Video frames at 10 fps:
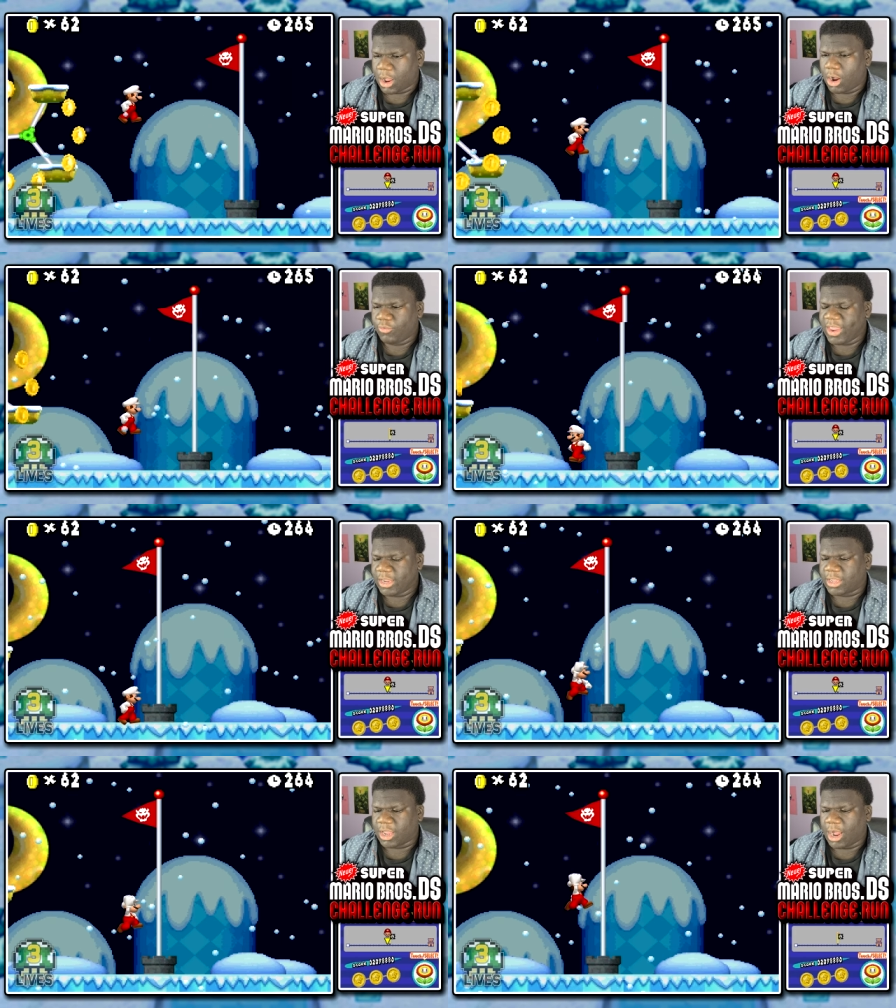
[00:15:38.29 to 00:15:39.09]
Oh,
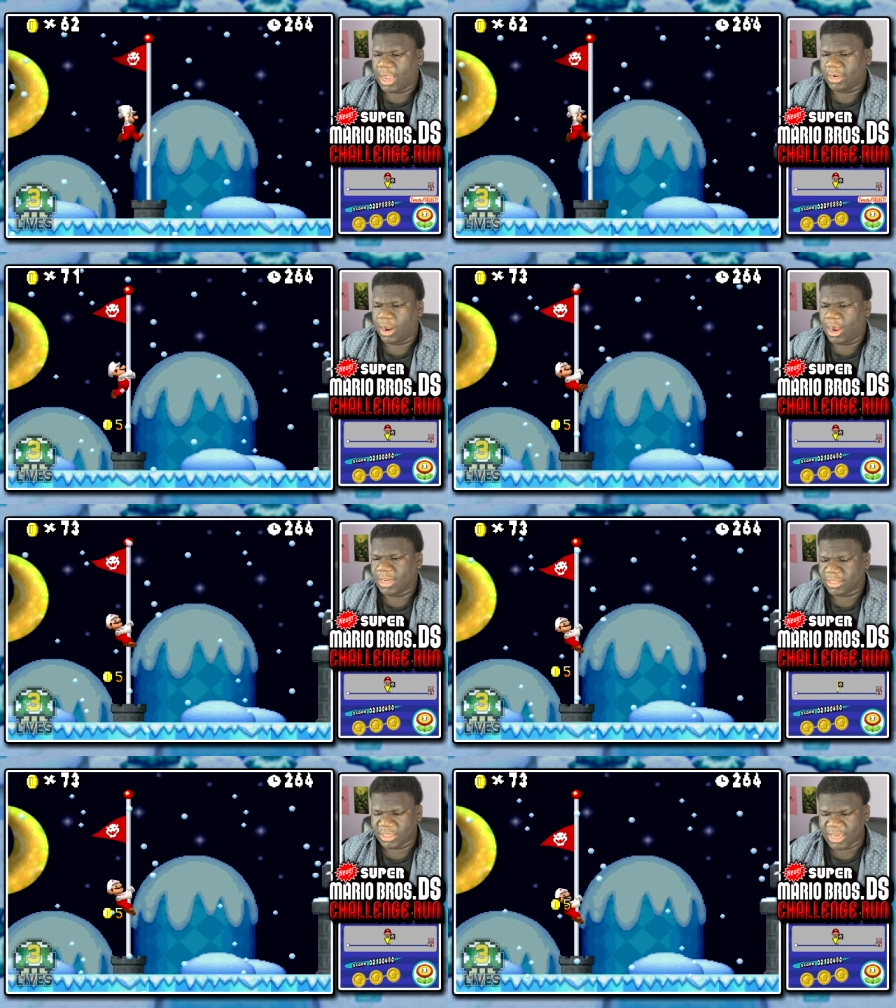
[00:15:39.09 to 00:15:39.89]
thank God.
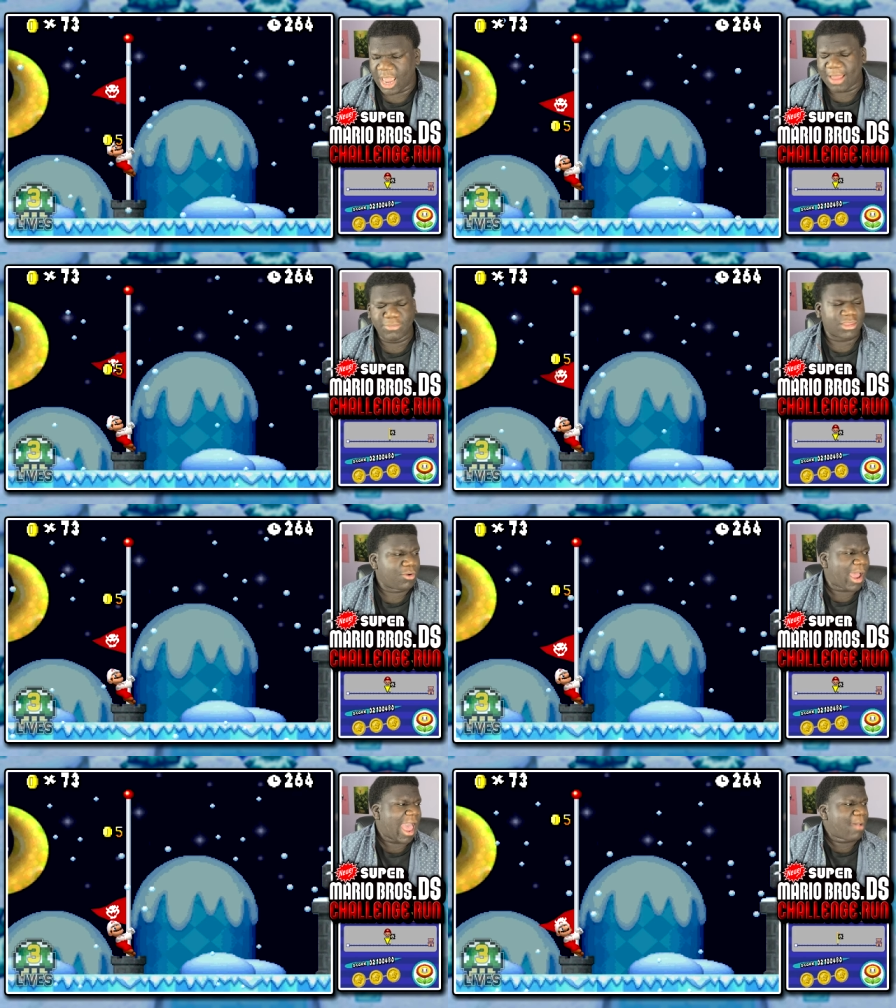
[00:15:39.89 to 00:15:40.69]
Honestly, I'm
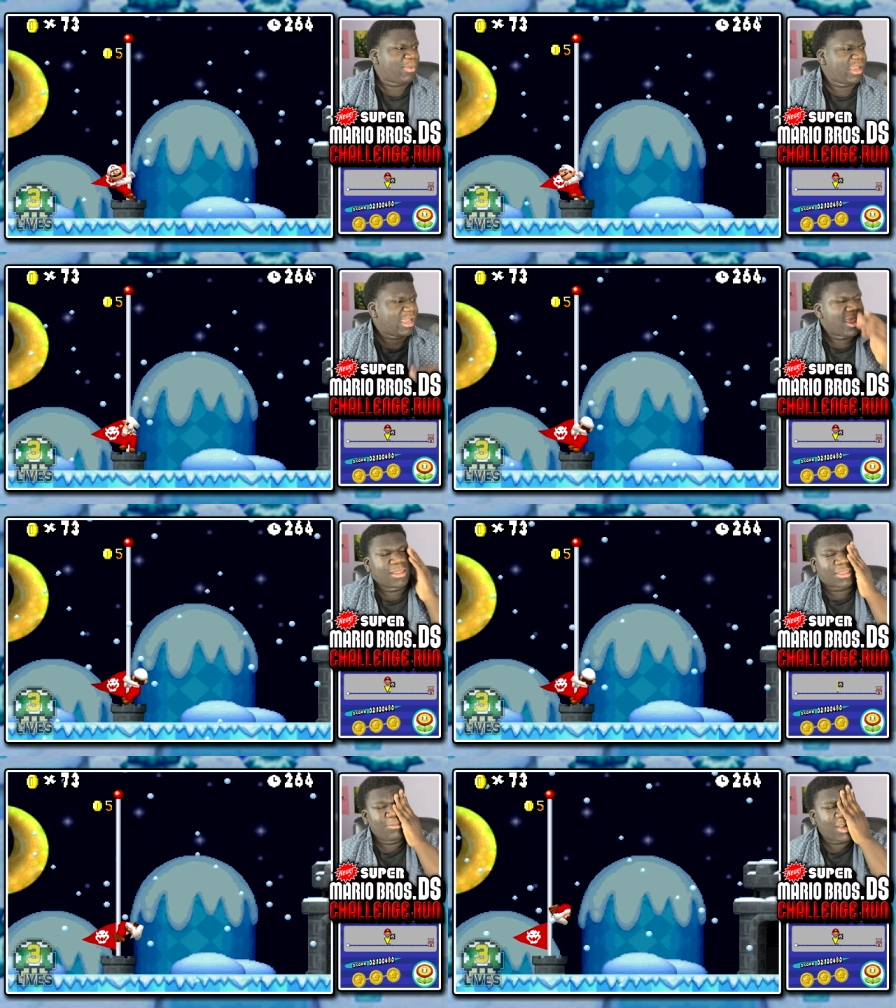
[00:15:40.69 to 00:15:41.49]
so happy.
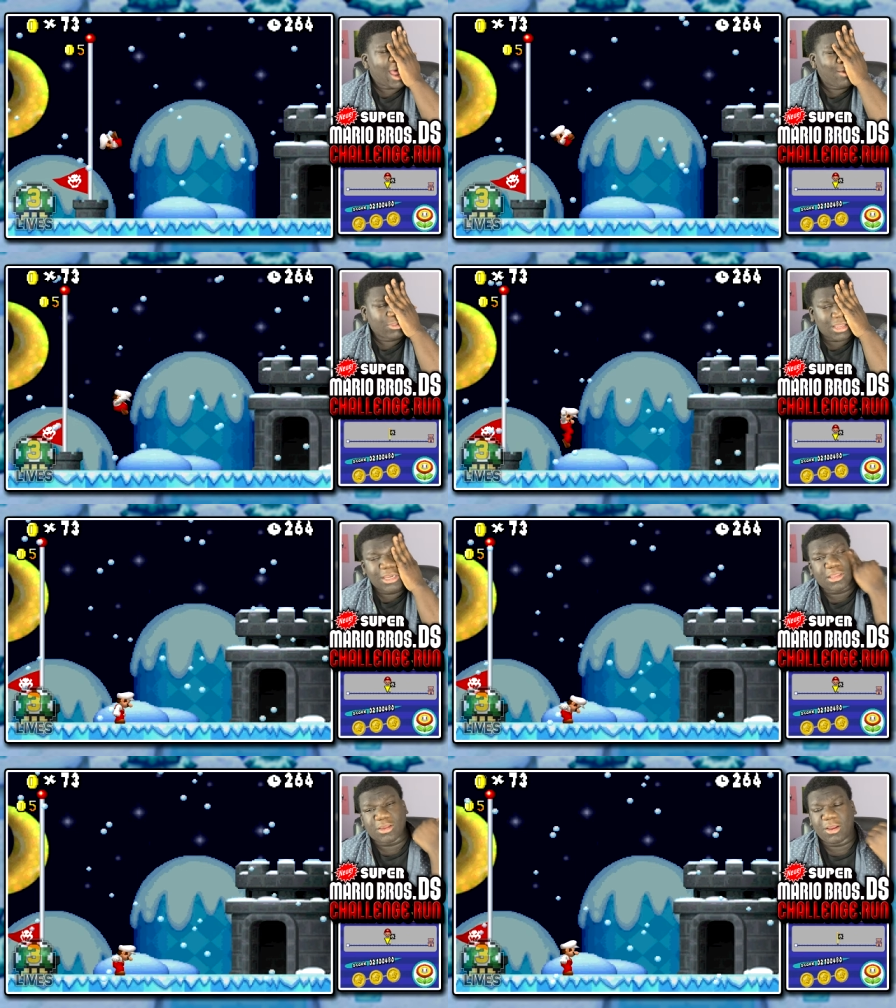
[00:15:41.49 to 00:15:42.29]
Sometimes
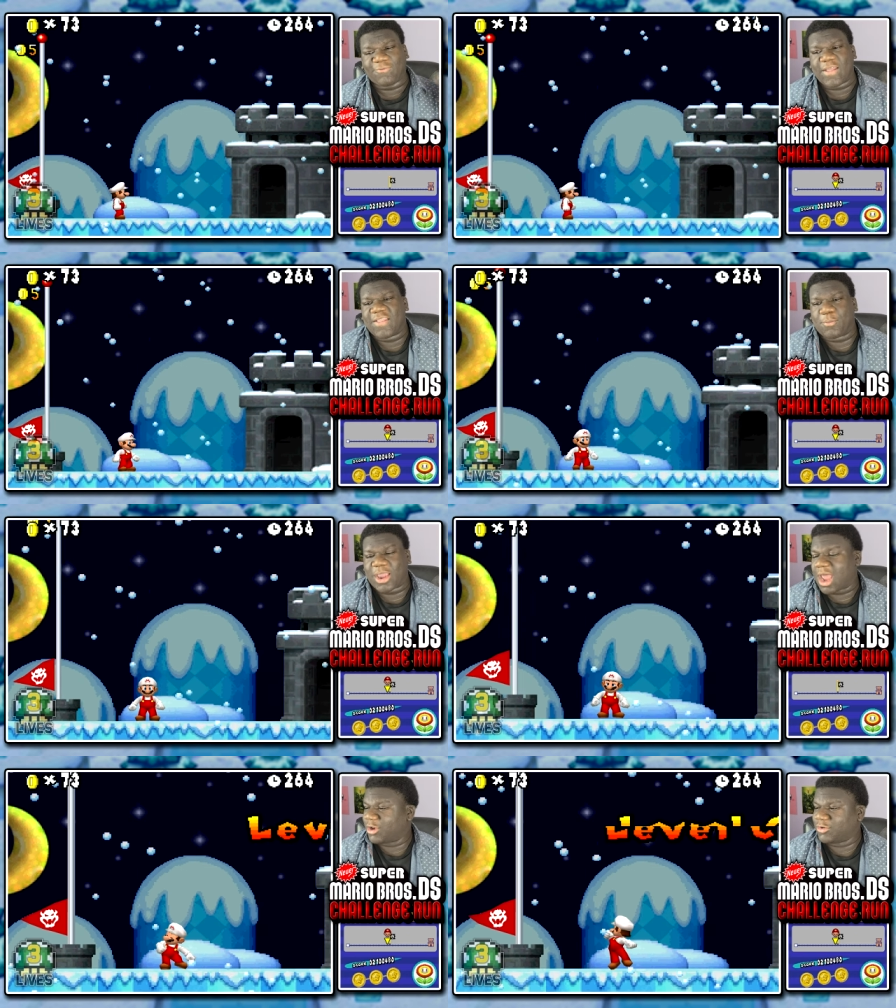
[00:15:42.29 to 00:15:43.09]
it's a good thing that we
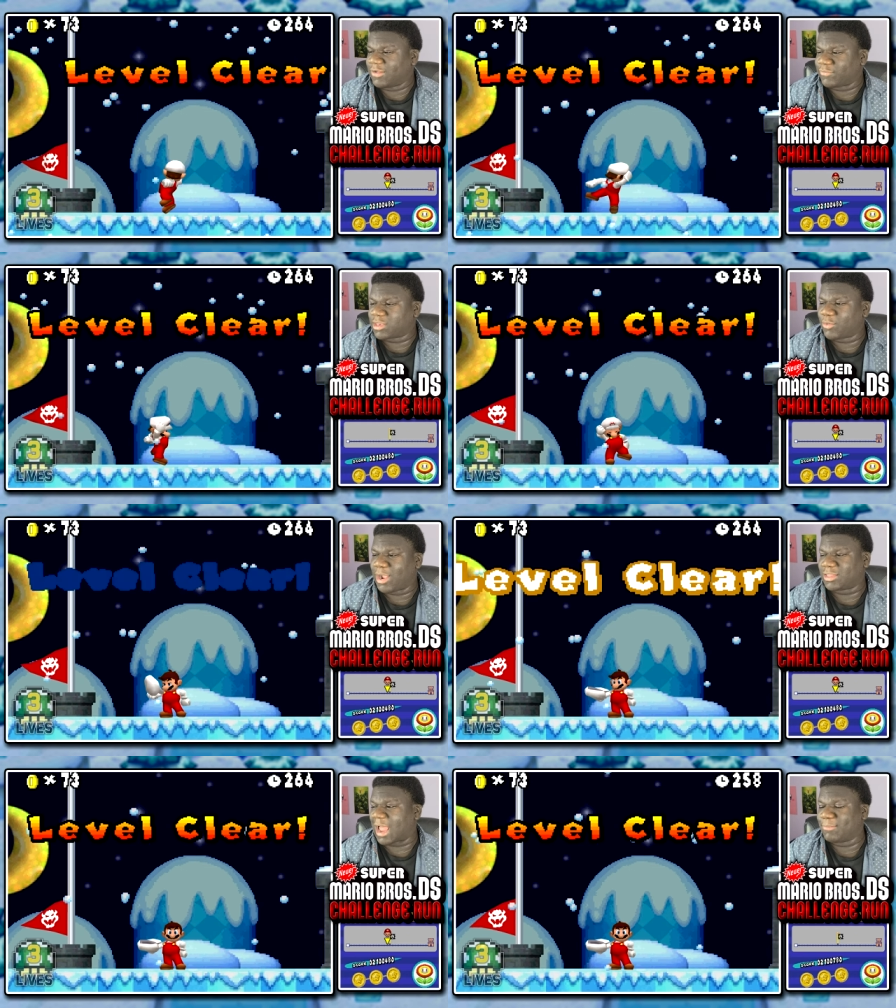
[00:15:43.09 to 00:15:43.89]
gotta do levels
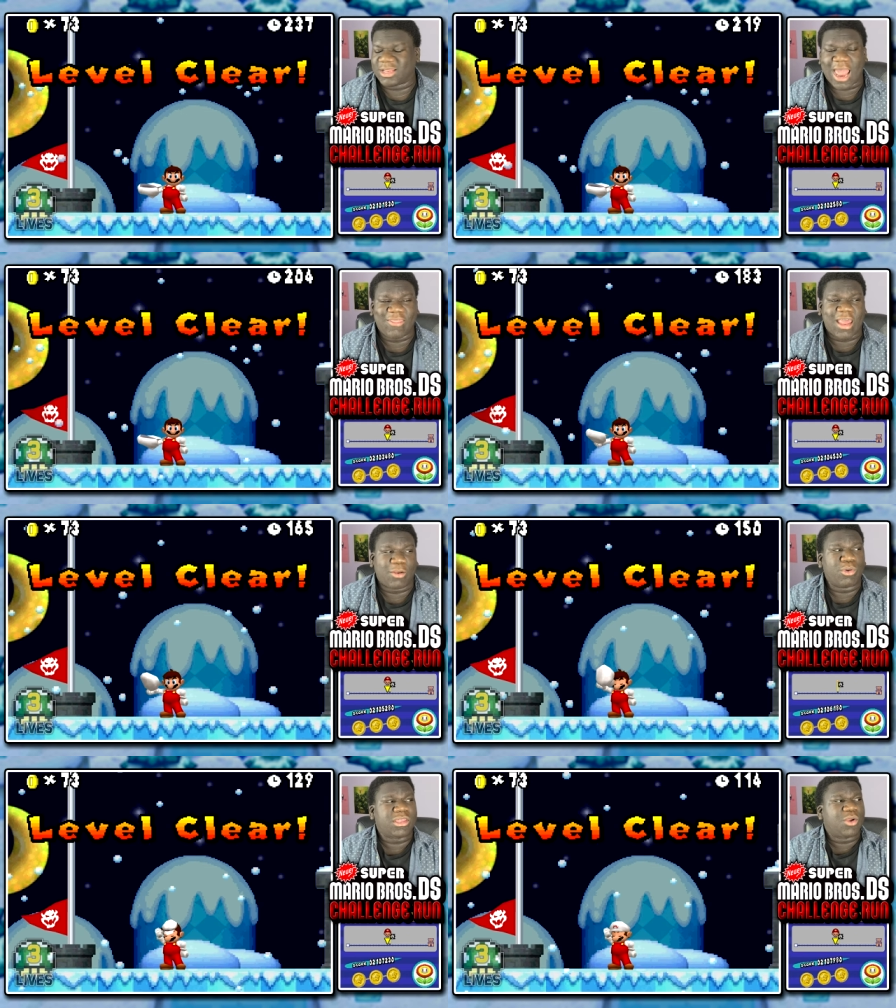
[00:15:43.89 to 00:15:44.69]
twice. I'm glad that
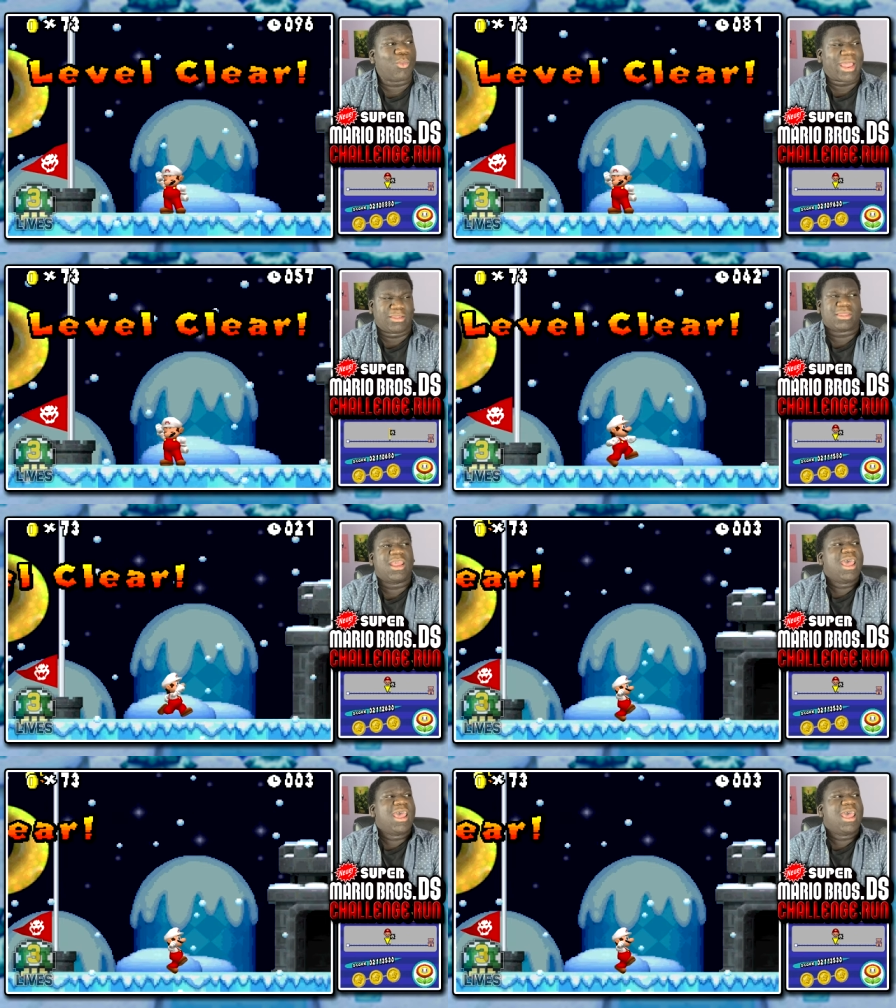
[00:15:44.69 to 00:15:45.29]
it wasn't a waste.